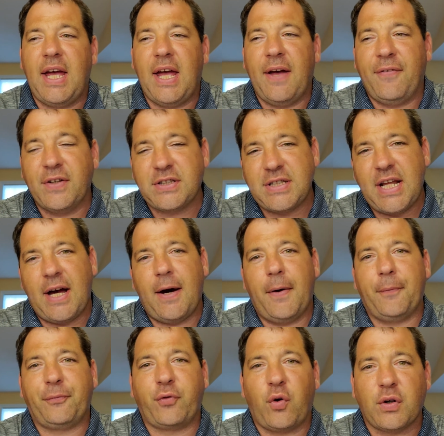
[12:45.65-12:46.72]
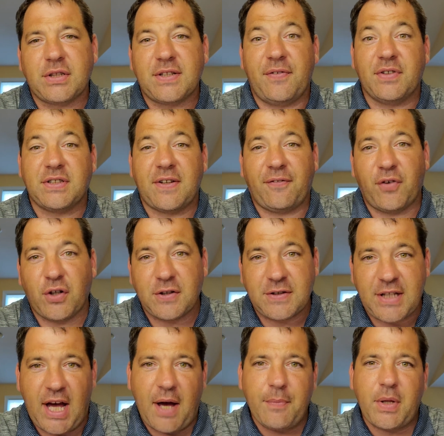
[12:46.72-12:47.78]
If it's now, of course, if it's the first
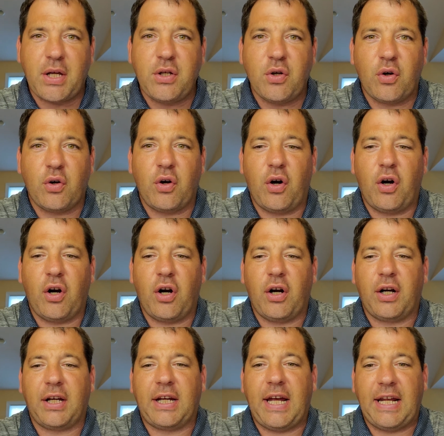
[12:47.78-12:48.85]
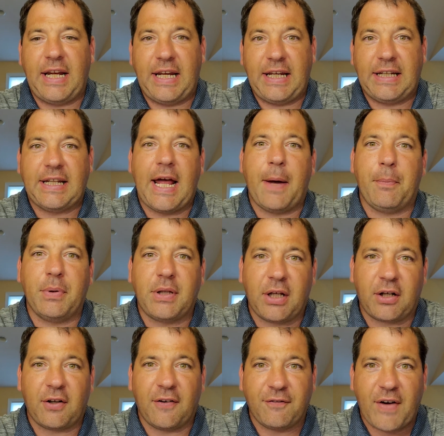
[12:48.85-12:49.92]
time that you are getting that
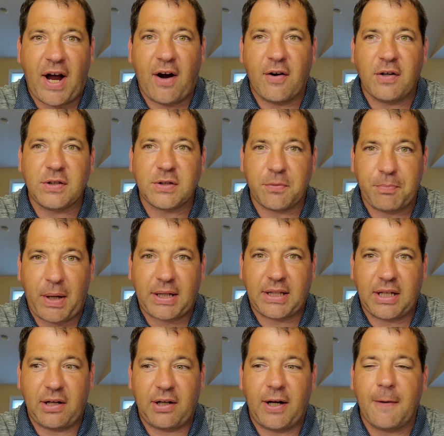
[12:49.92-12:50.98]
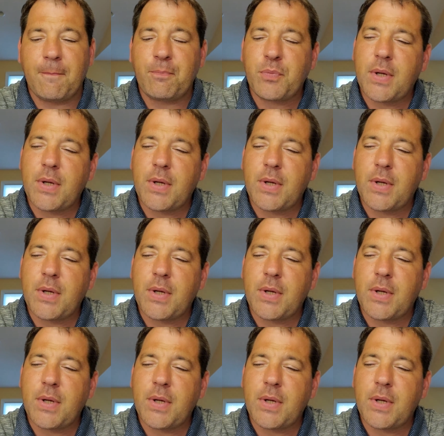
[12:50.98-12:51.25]
particular virus or bacteria,